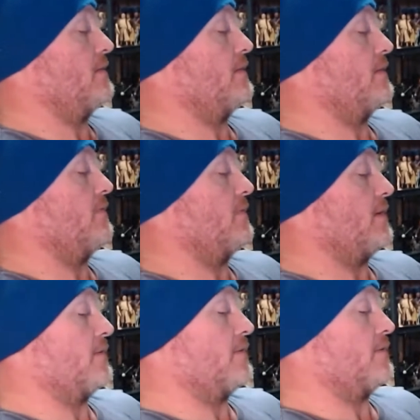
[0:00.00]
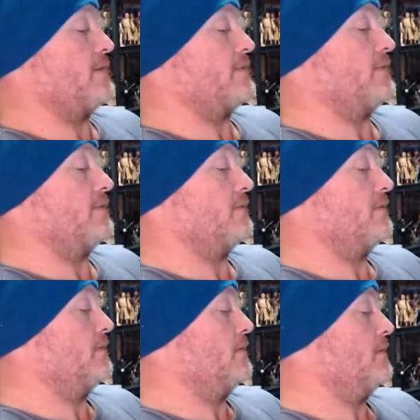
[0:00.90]
stuff like crazy.
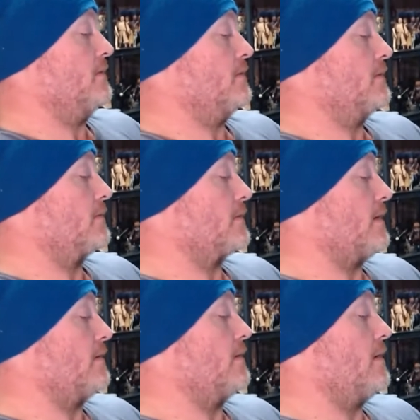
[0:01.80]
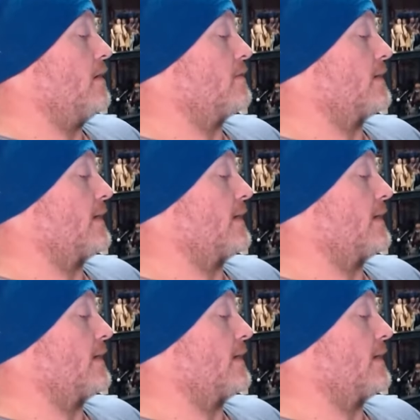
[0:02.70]
Because honestly,